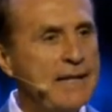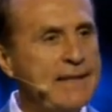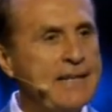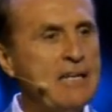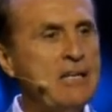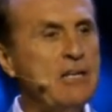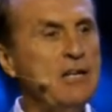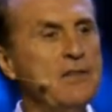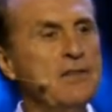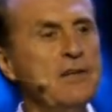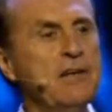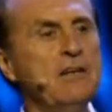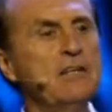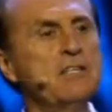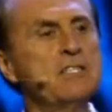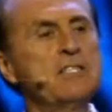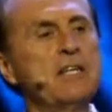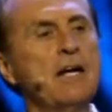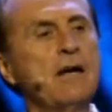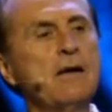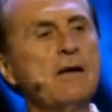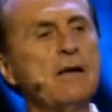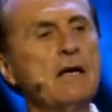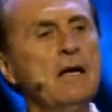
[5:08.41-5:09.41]

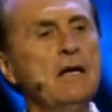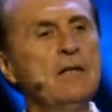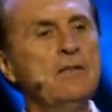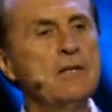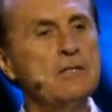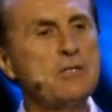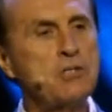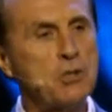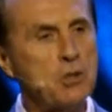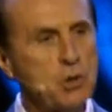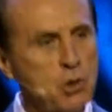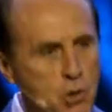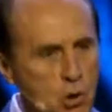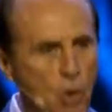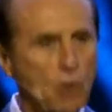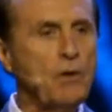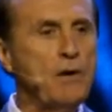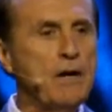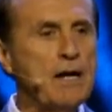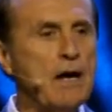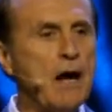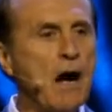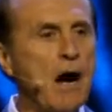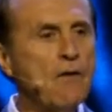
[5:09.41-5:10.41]
There's a
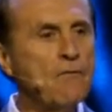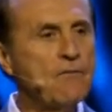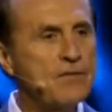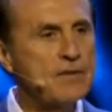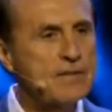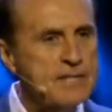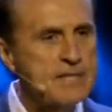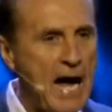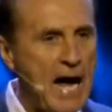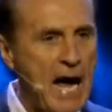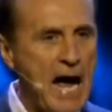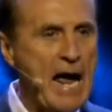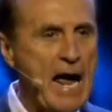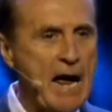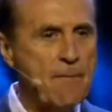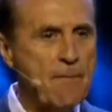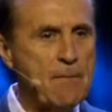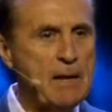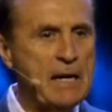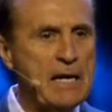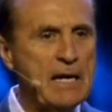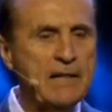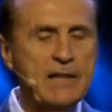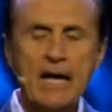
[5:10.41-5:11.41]
shortening of the
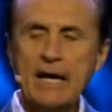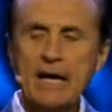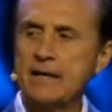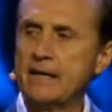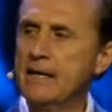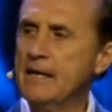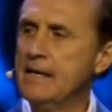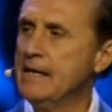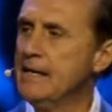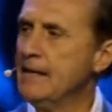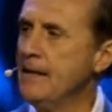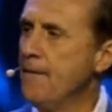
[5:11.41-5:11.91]
time, meaning that